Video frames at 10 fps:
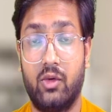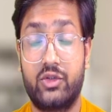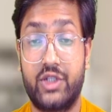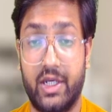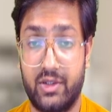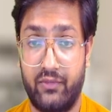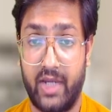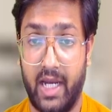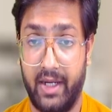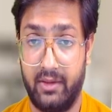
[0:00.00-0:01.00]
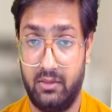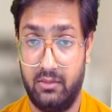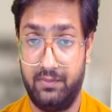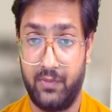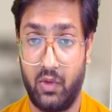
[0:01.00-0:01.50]
change of character.
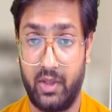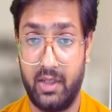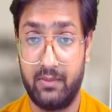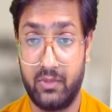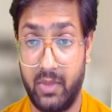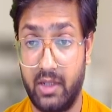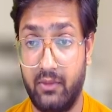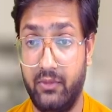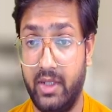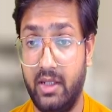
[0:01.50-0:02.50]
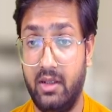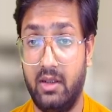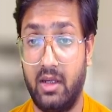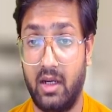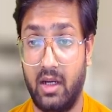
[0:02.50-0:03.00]
Okay, but we
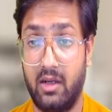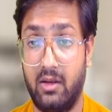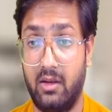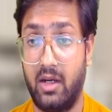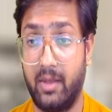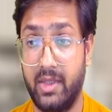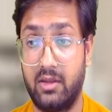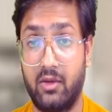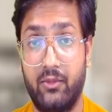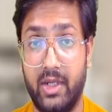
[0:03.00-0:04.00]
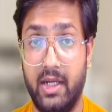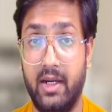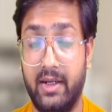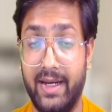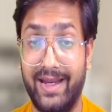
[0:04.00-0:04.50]
abhi tak we
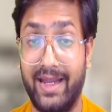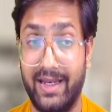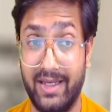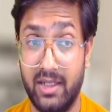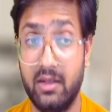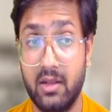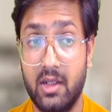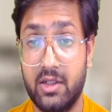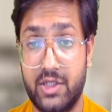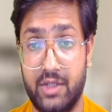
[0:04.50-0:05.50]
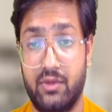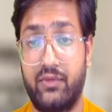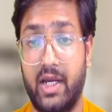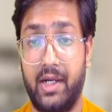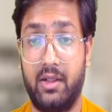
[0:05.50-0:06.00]
didn't get any change of
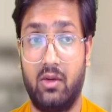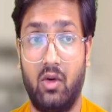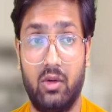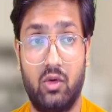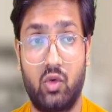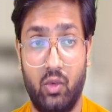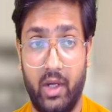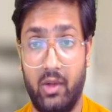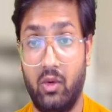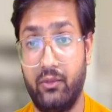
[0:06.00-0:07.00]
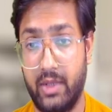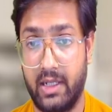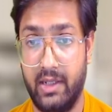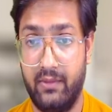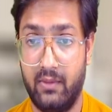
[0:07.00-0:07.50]
character on a crude oil on
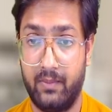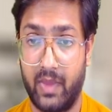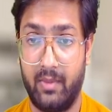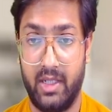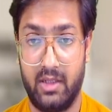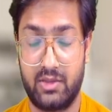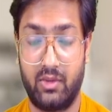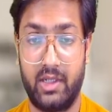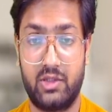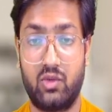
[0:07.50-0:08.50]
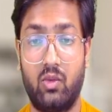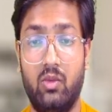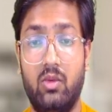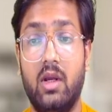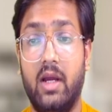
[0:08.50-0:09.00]
weekly bias. Okay, so
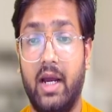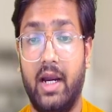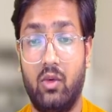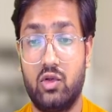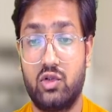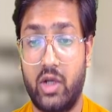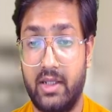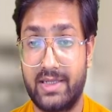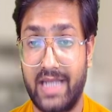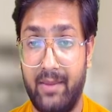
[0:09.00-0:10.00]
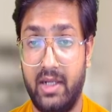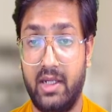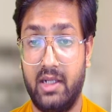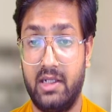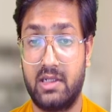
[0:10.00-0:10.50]
and also at the
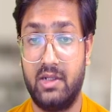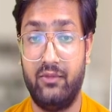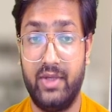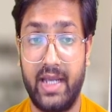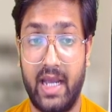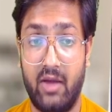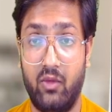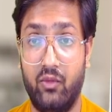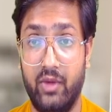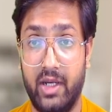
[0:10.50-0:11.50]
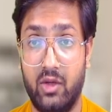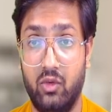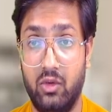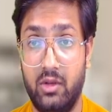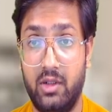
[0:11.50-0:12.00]
simultaneously we have a very
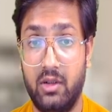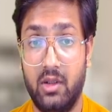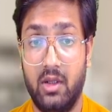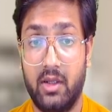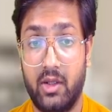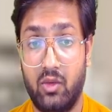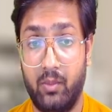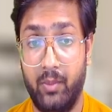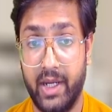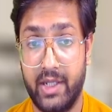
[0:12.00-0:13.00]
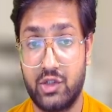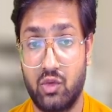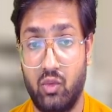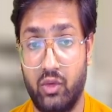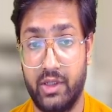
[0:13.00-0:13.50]
good buying zone
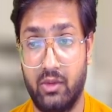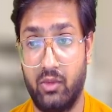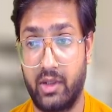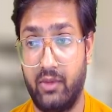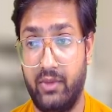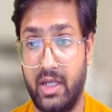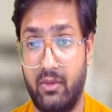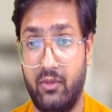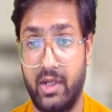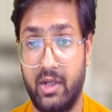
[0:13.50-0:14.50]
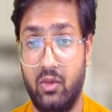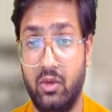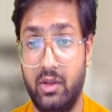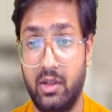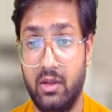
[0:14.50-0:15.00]
over here. Okay, we have a very good